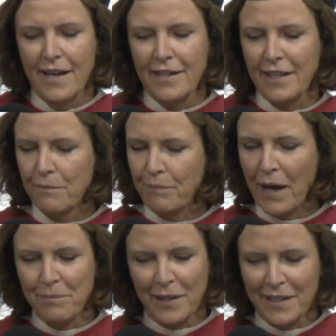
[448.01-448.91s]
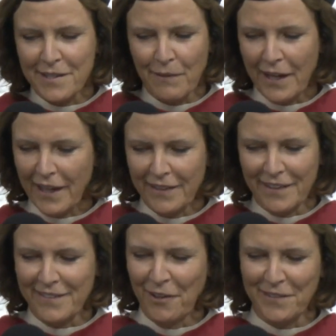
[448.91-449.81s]
kept popping into my head
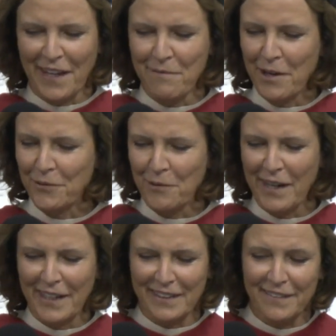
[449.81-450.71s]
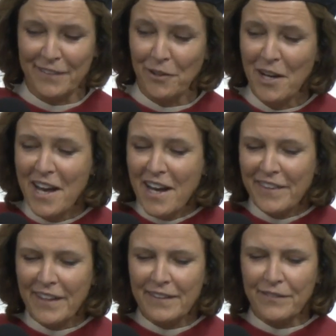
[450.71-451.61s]
this whole time I was writing this. So
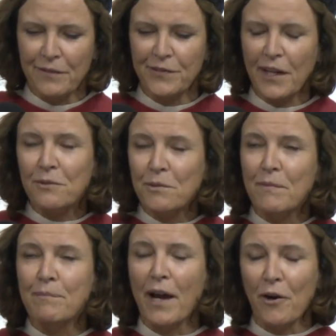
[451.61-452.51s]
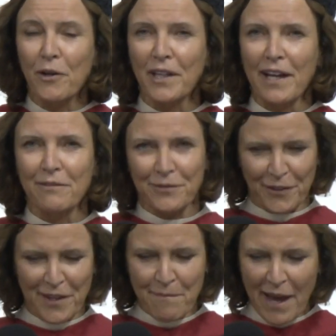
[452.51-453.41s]
they, they've stuck with me my whole life,
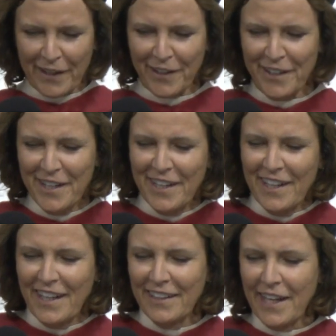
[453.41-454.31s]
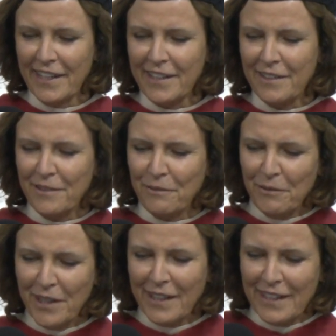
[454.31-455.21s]
so they matter. Like,
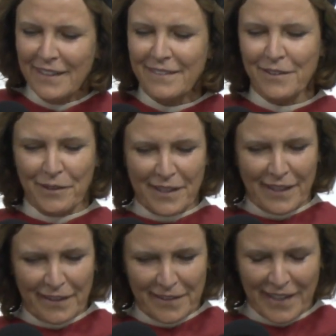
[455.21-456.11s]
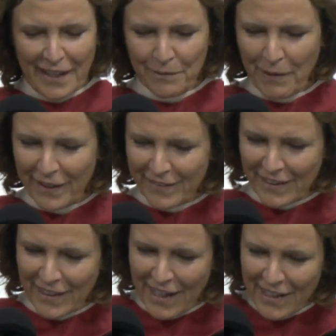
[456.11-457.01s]
what is going to hell in a
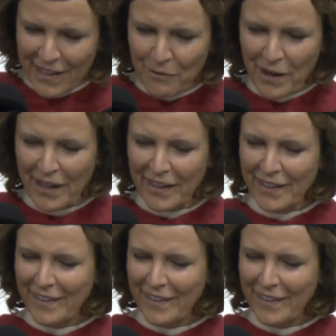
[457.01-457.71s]
handbasket anyway?